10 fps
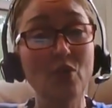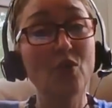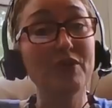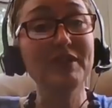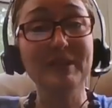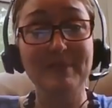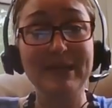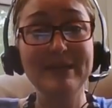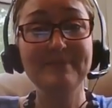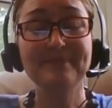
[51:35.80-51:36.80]
Or the
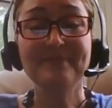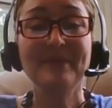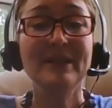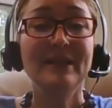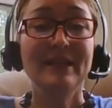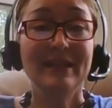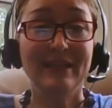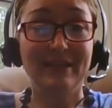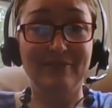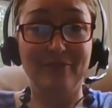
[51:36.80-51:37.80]
committee
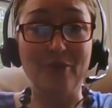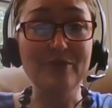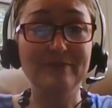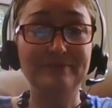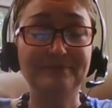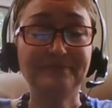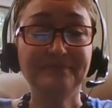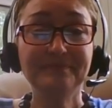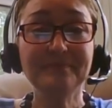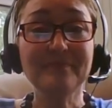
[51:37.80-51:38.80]
can vote
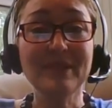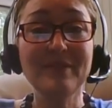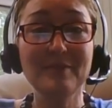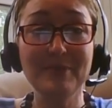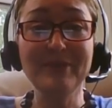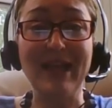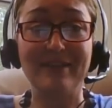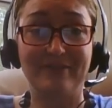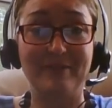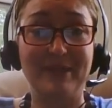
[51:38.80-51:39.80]
the bill out
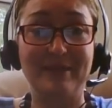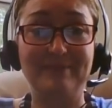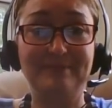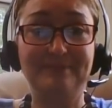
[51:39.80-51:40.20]
of committee,